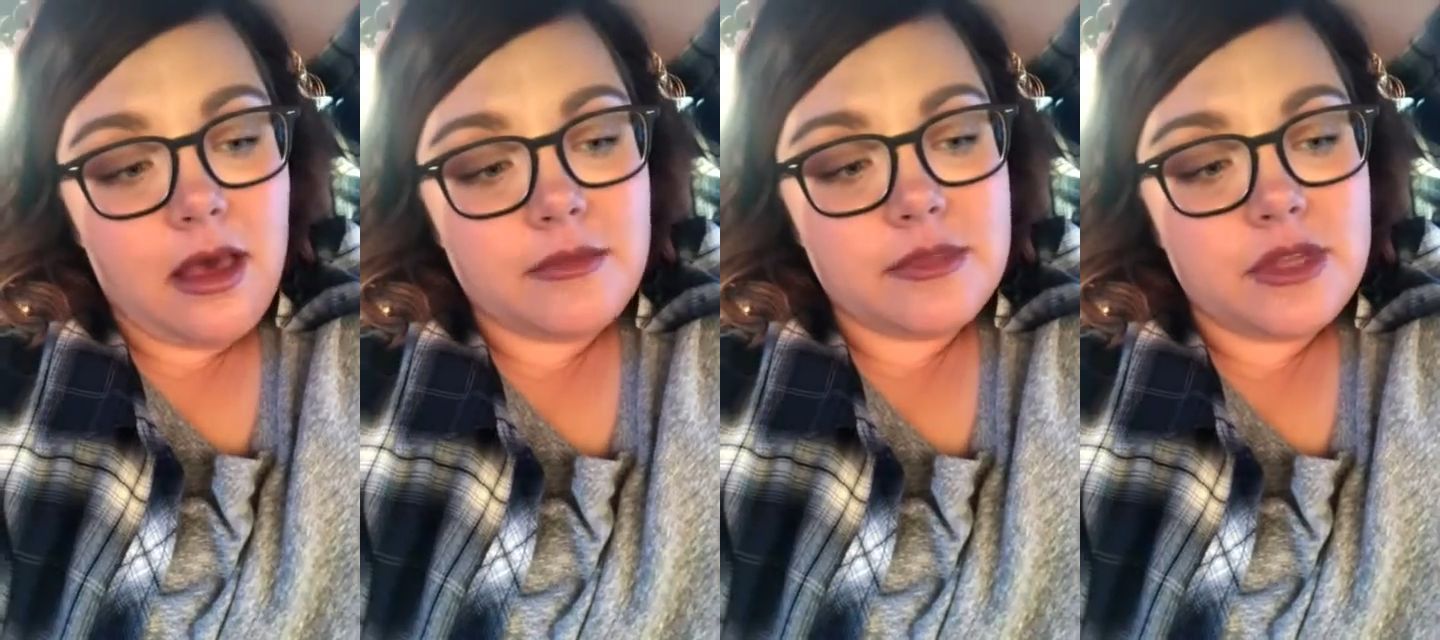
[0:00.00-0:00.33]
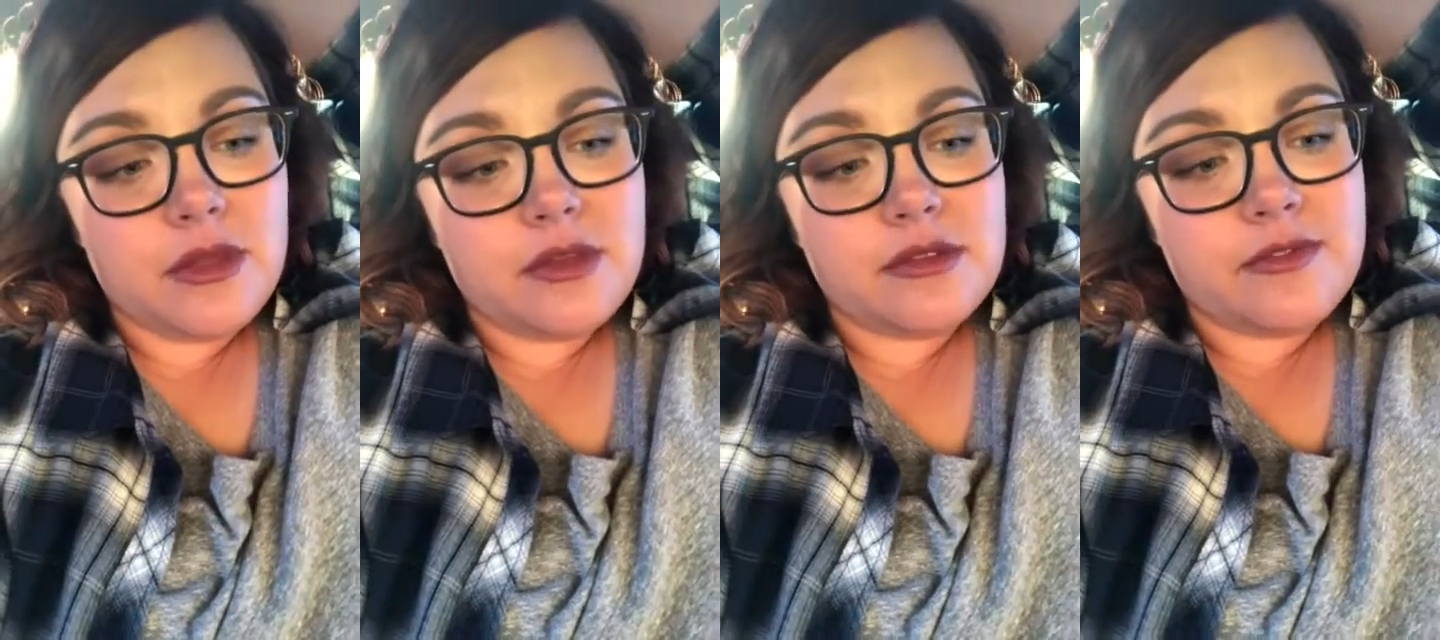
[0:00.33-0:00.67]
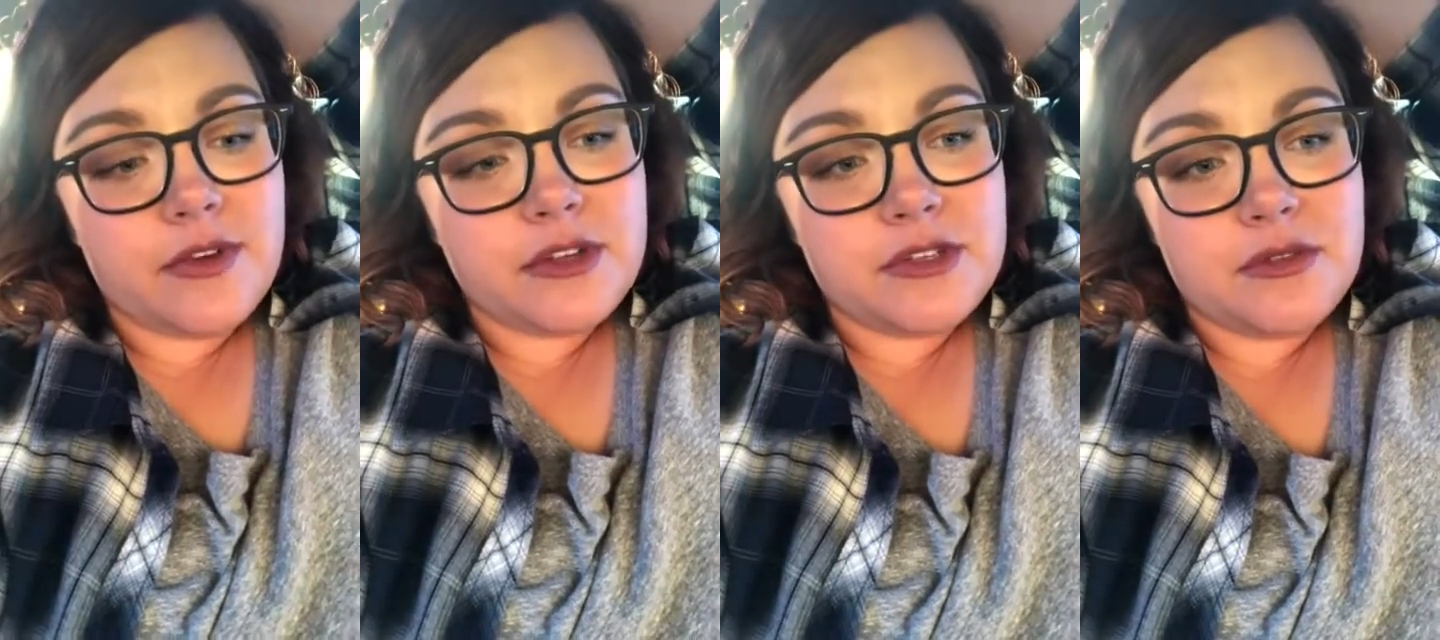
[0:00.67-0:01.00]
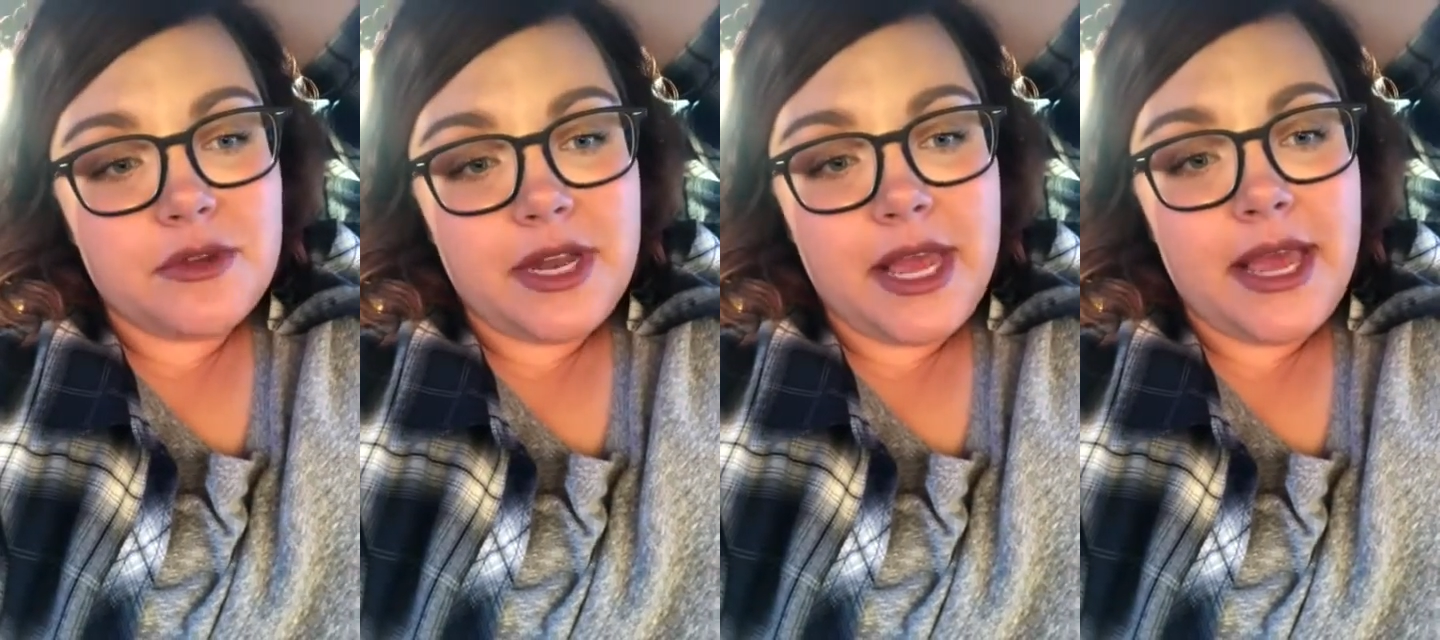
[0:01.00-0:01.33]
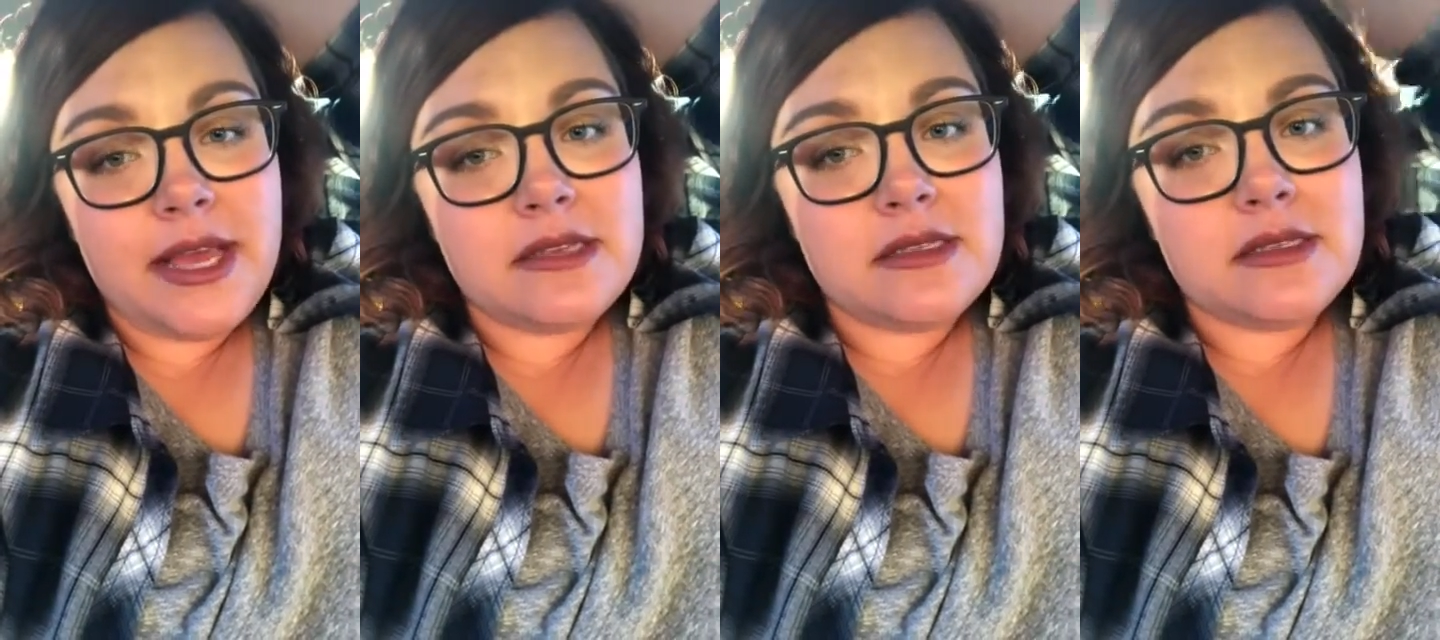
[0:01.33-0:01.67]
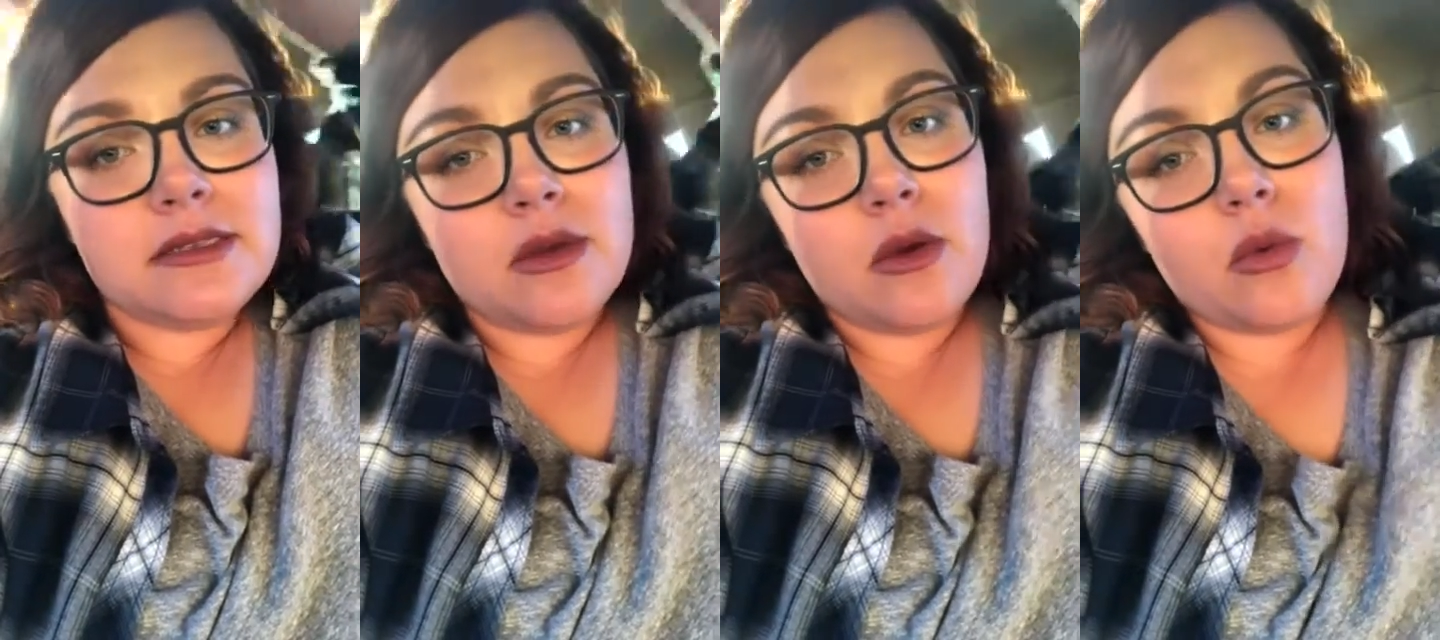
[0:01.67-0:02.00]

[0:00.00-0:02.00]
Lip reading: So those first 3 days,